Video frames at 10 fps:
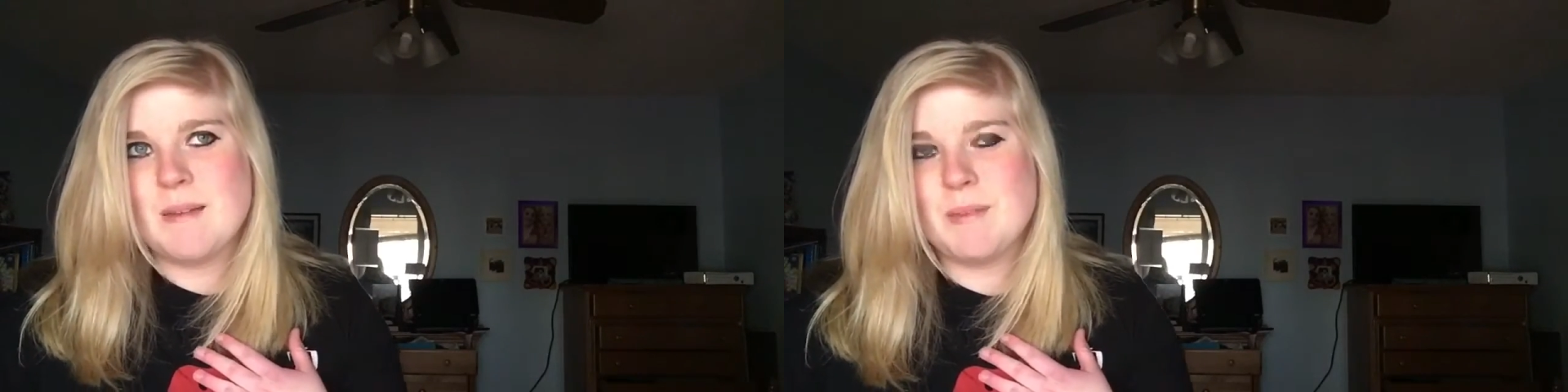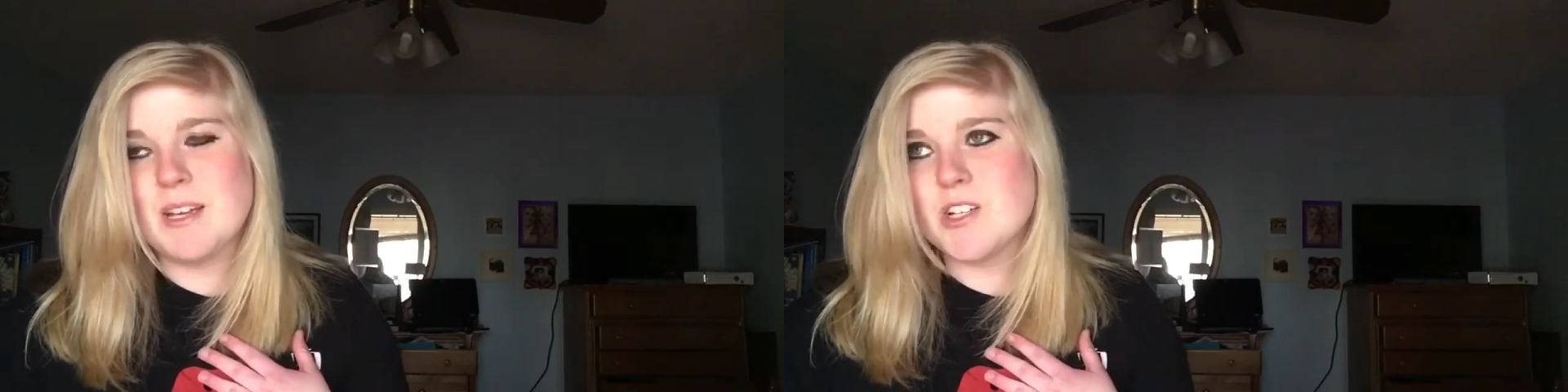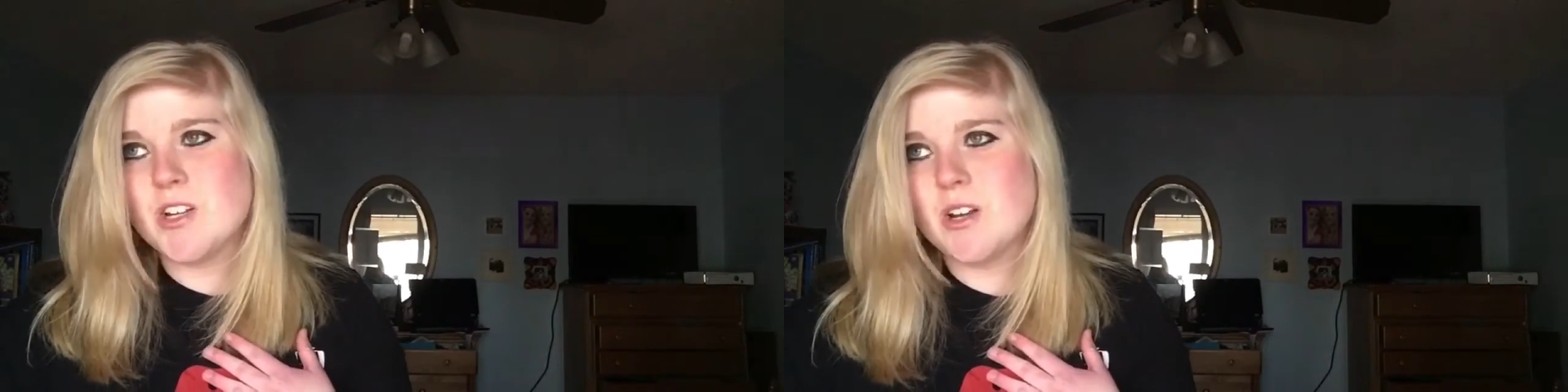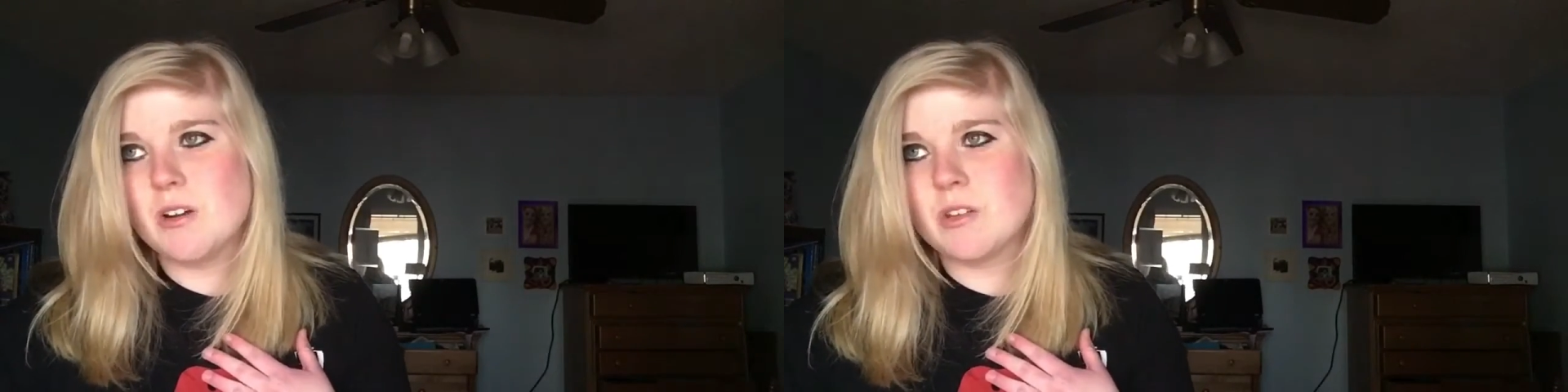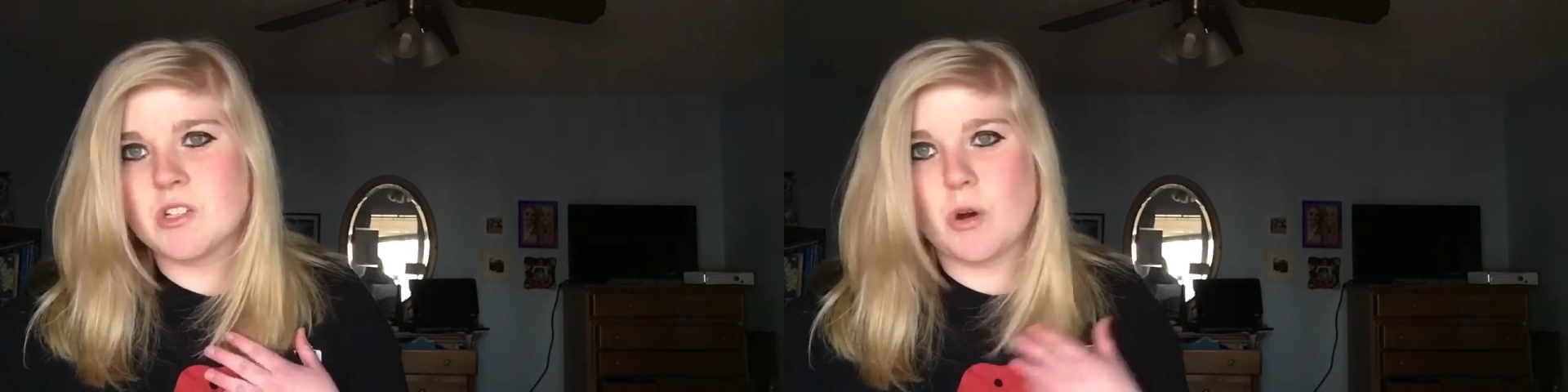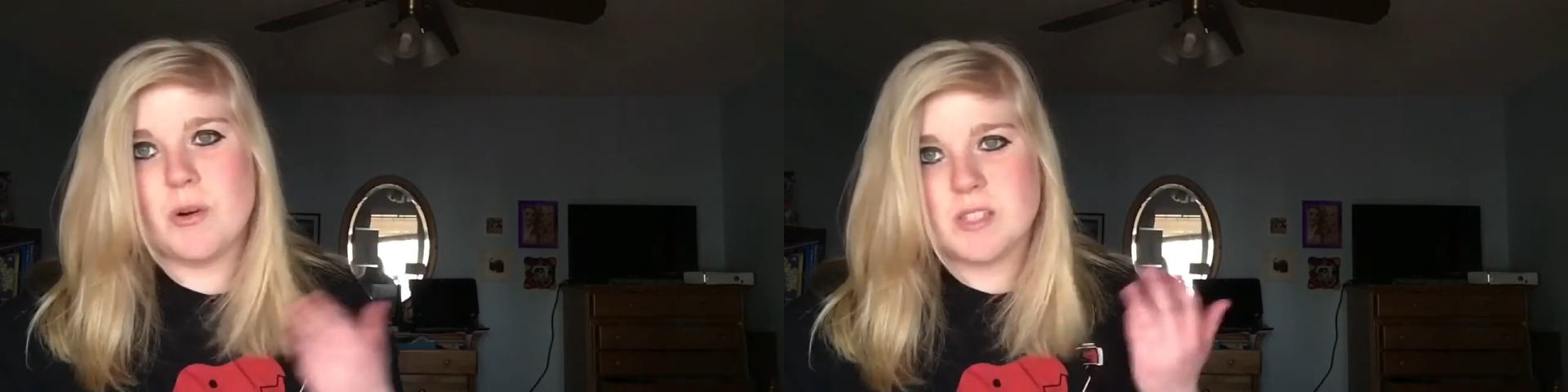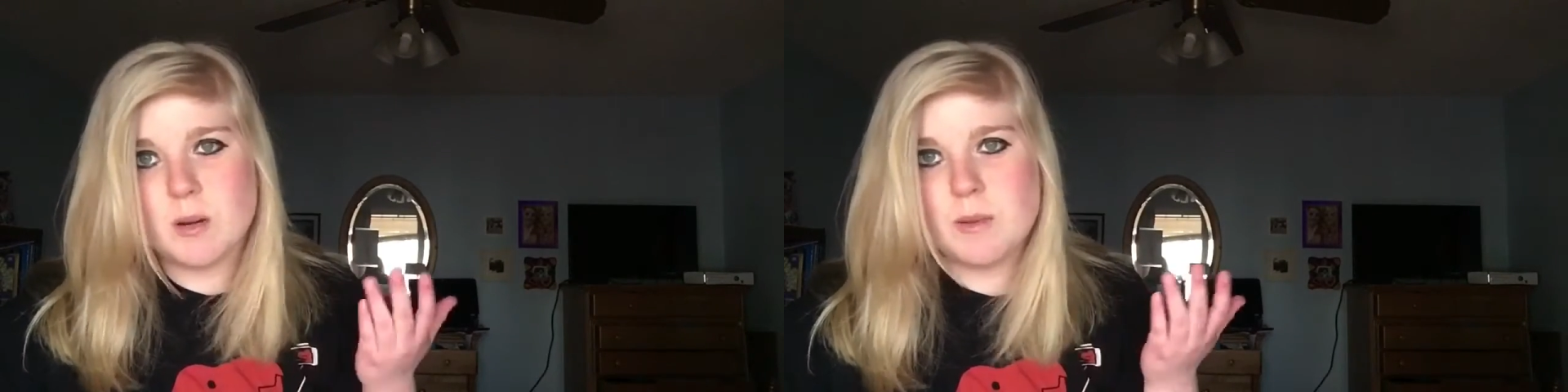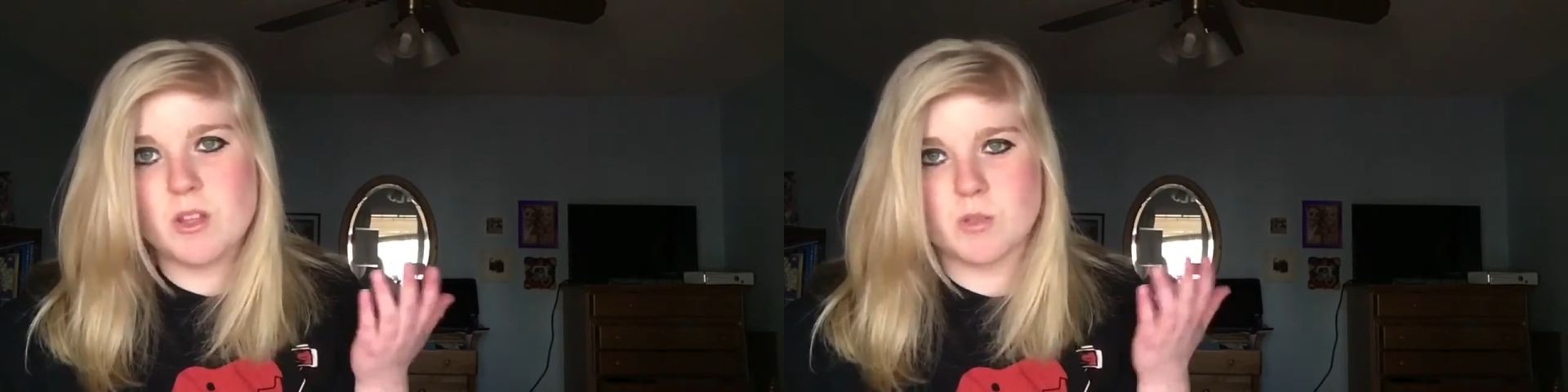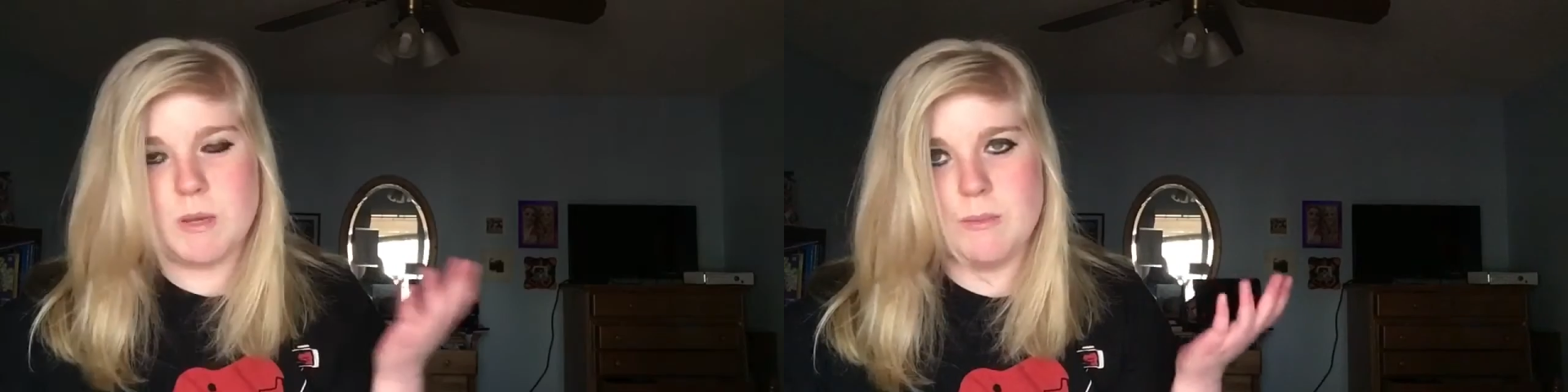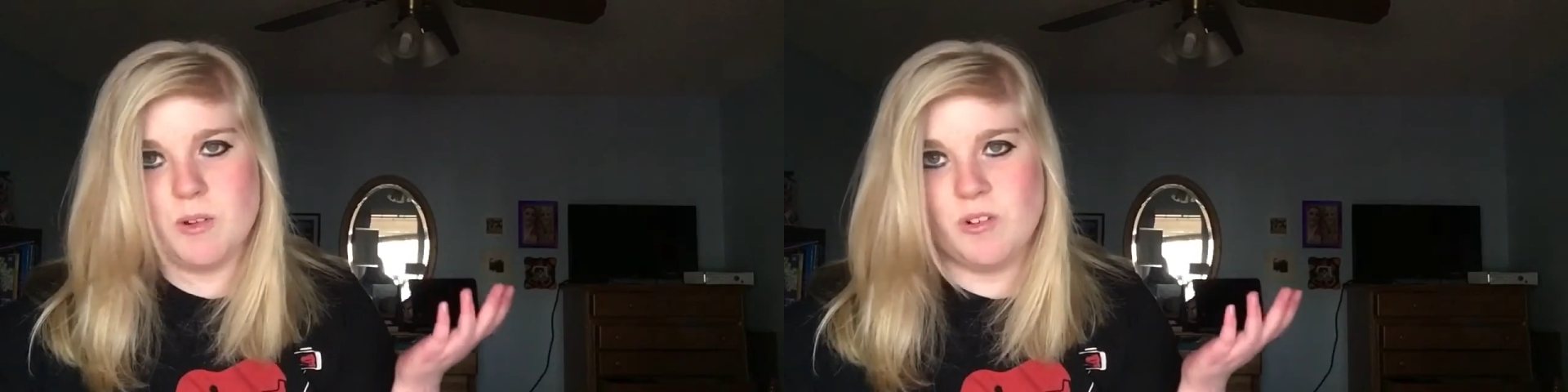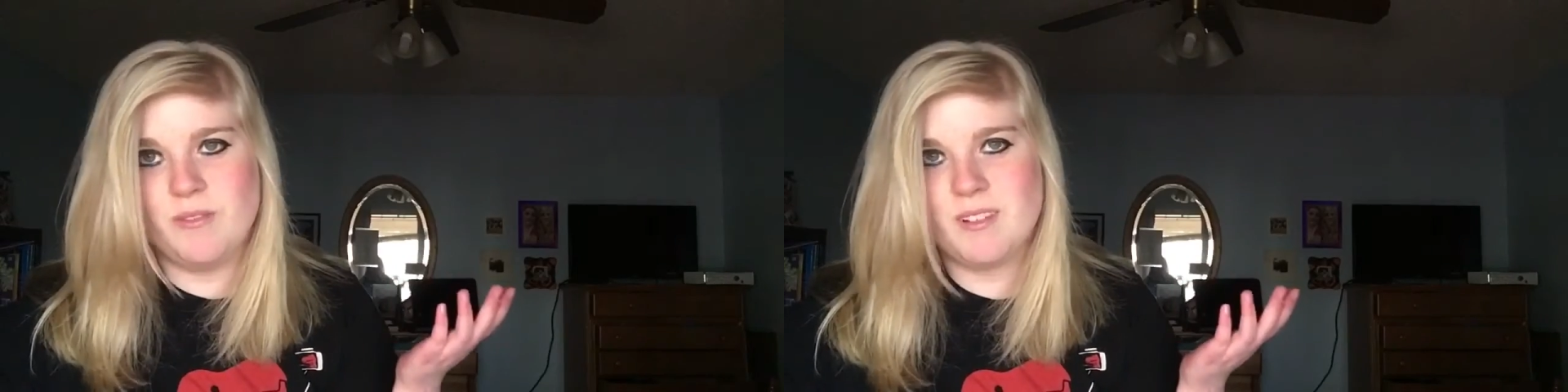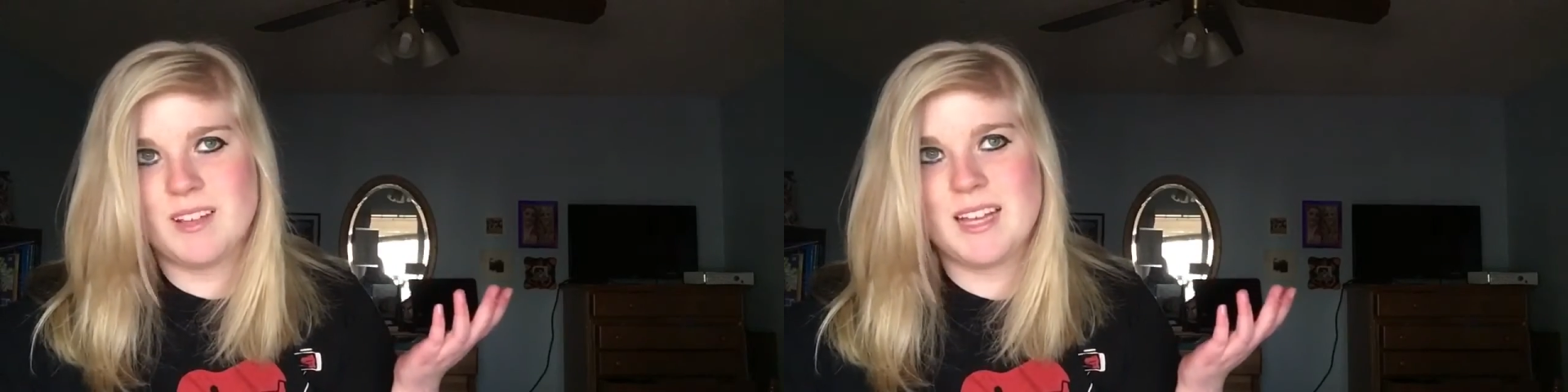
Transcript: Because, there's always gonna be those people.